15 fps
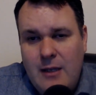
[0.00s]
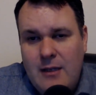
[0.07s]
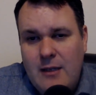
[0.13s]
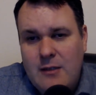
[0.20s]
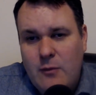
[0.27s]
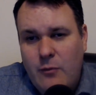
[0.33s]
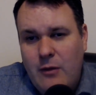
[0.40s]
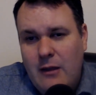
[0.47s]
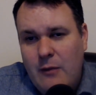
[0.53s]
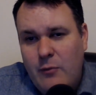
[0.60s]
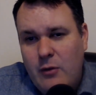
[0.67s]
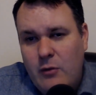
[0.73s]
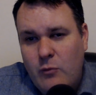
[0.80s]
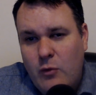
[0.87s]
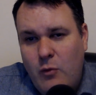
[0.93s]
it doesn't really
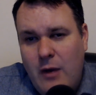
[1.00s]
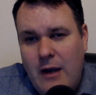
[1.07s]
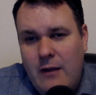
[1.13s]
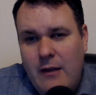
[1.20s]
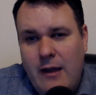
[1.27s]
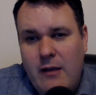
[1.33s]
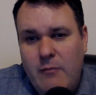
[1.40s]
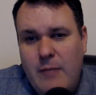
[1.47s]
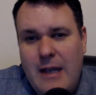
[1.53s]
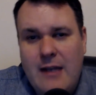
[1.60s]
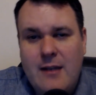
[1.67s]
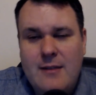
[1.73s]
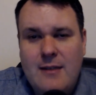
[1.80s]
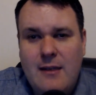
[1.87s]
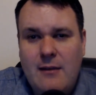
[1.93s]
require a lot of
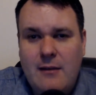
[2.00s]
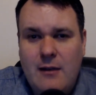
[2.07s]
maintenance,